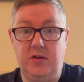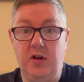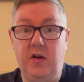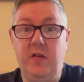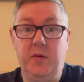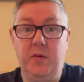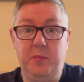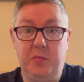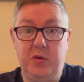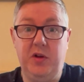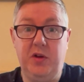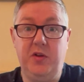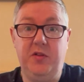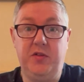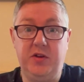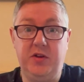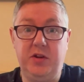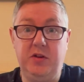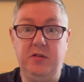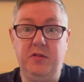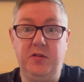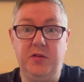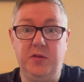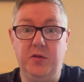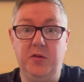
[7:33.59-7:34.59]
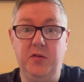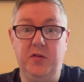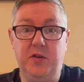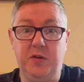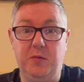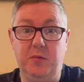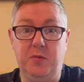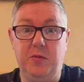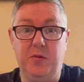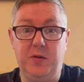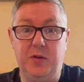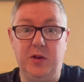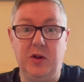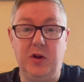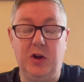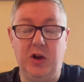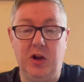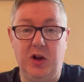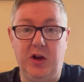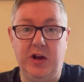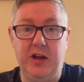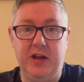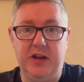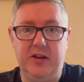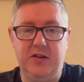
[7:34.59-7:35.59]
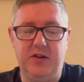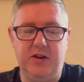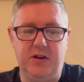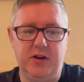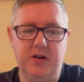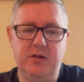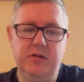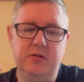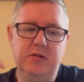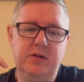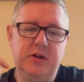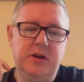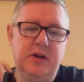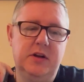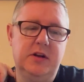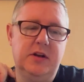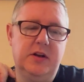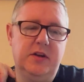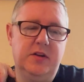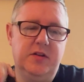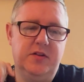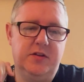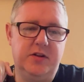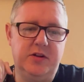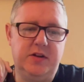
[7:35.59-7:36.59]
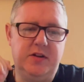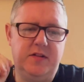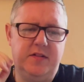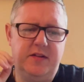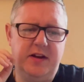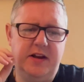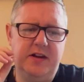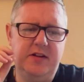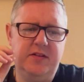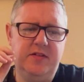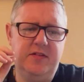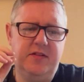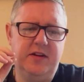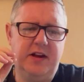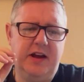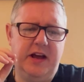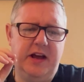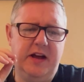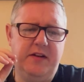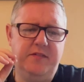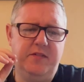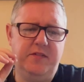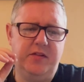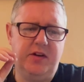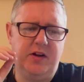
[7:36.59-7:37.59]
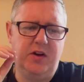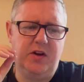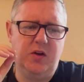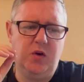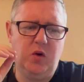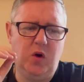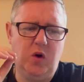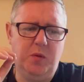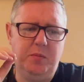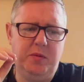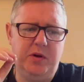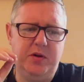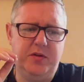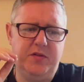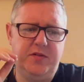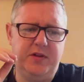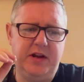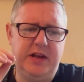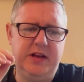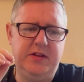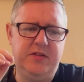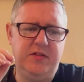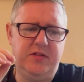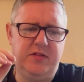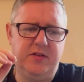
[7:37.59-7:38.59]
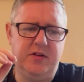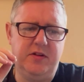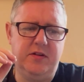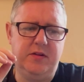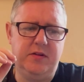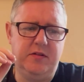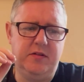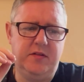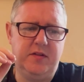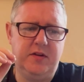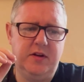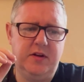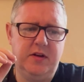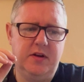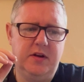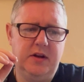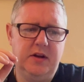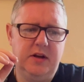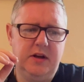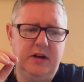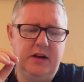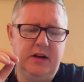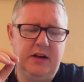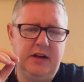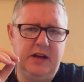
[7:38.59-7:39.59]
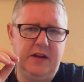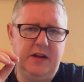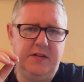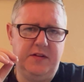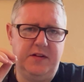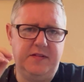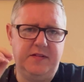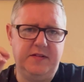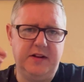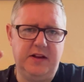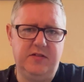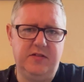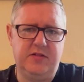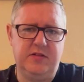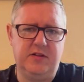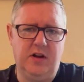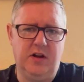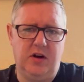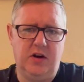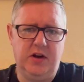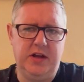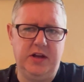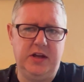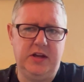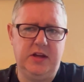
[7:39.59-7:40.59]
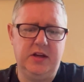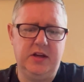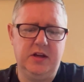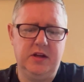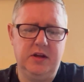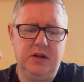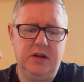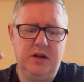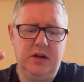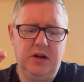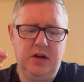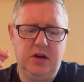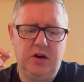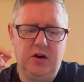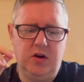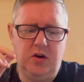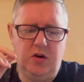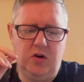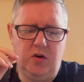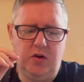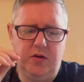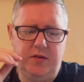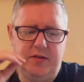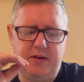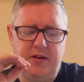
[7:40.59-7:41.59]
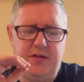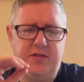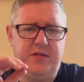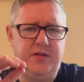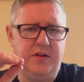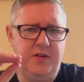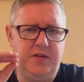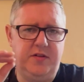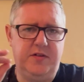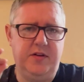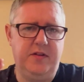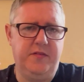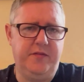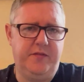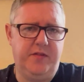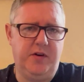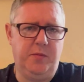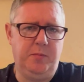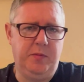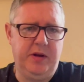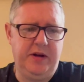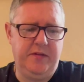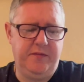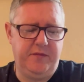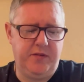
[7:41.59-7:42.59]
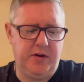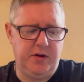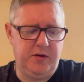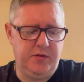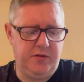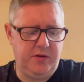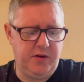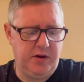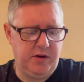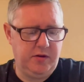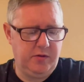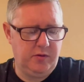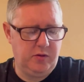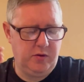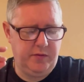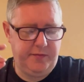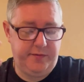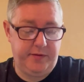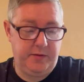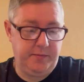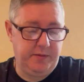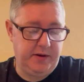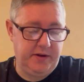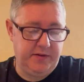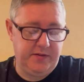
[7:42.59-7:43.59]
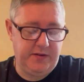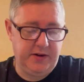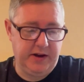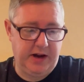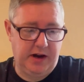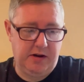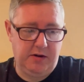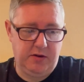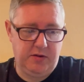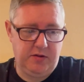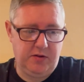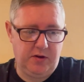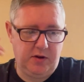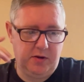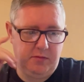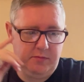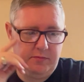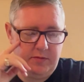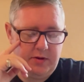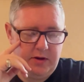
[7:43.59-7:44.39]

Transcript: the person you thought it would look like, you know. So you tend to have an almost instant either dislike or distancing from that photo or from that daguerreotype.